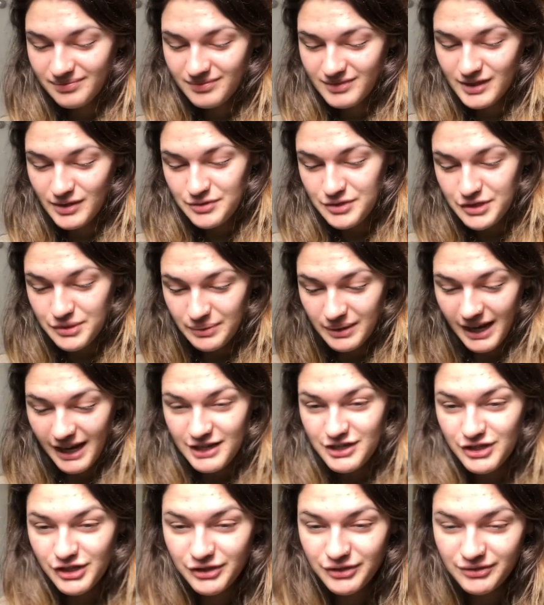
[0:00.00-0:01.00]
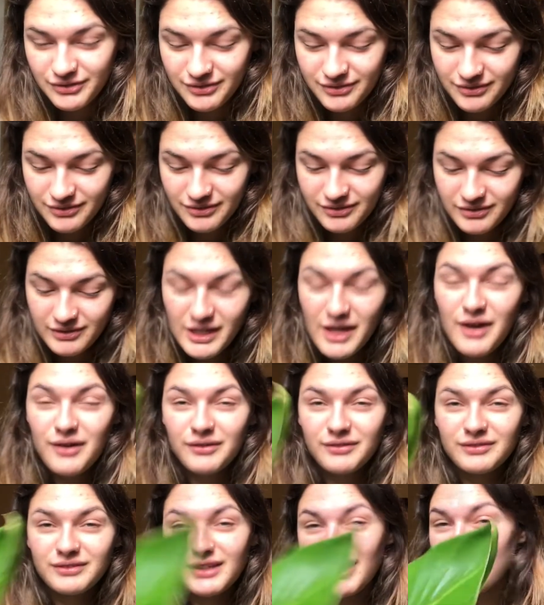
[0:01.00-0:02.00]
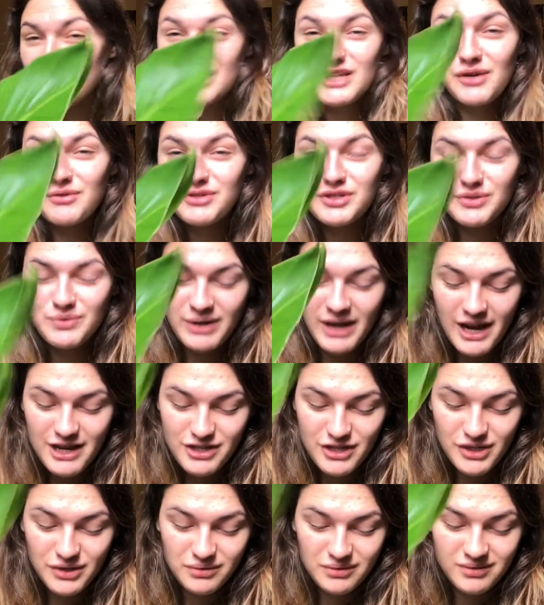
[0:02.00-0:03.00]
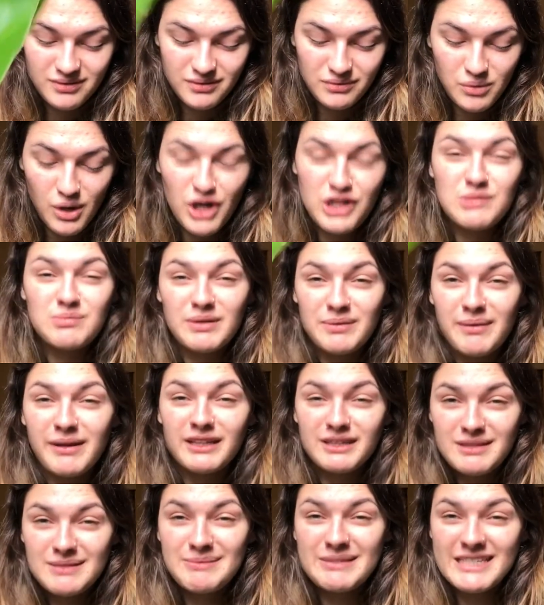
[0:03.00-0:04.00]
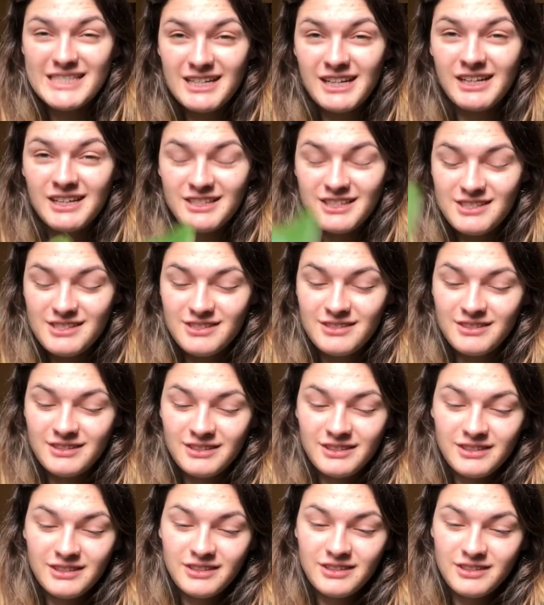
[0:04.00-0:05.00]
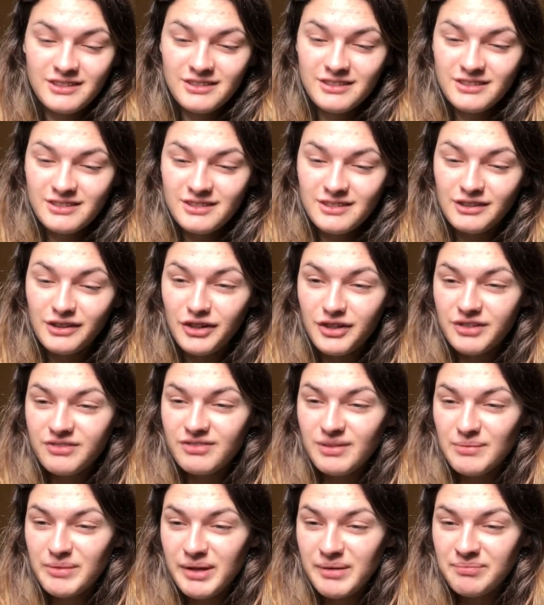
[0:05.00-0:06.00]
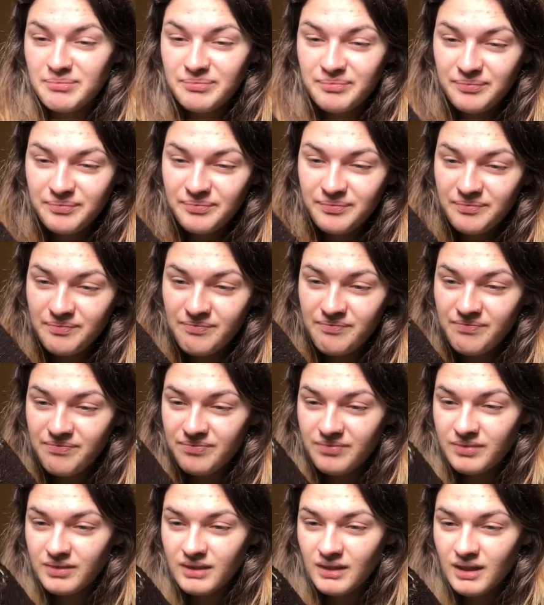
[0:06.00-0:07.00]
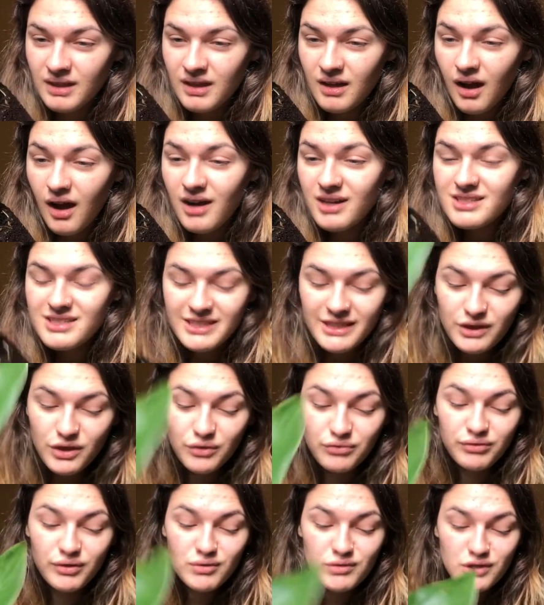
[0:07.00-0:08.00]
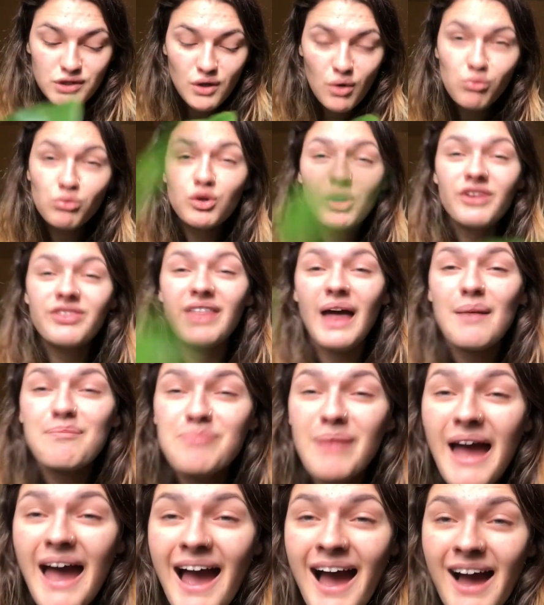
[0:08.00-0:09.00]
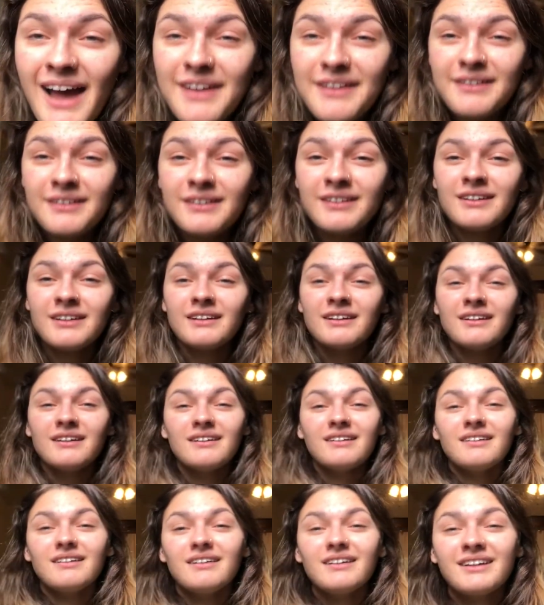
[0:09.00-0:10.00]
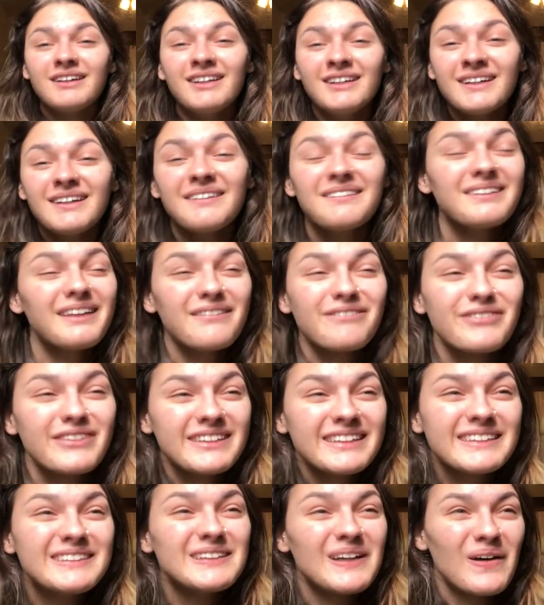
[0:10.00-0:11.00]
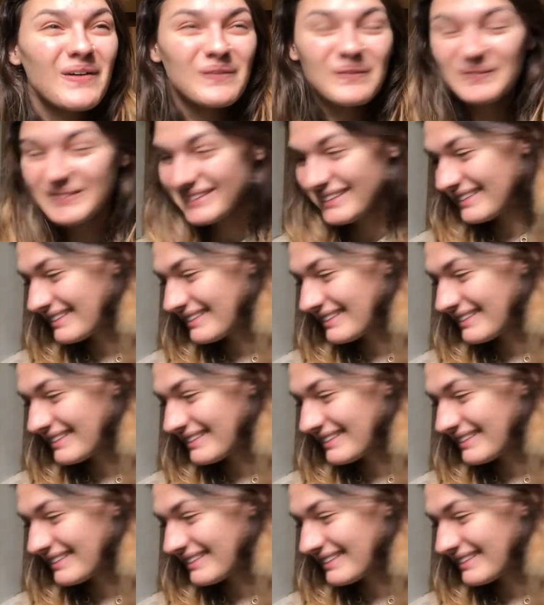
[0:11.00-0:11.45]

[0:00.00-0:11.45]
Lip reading: Don't do what I do. No, don't do what I do. Watch me make the mistakes. Learn from them. Honestly, the roots don't look that bad. They really don't.